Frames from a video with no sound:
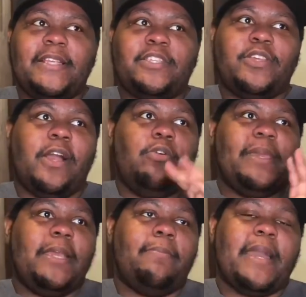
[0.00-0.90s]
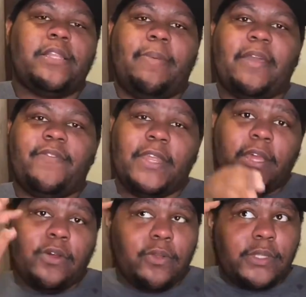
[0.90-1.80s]
so y'all gonna be getting back-to-back
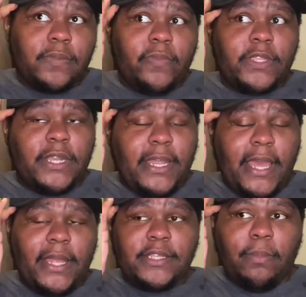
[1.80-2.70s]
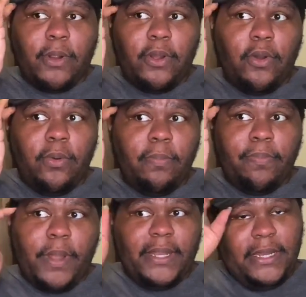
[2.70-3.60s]
videos today, tomorrow,
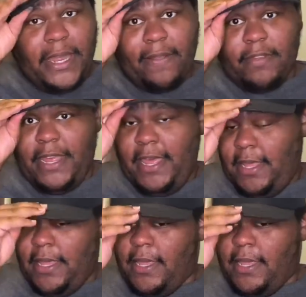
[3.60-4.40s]
probably the day after that.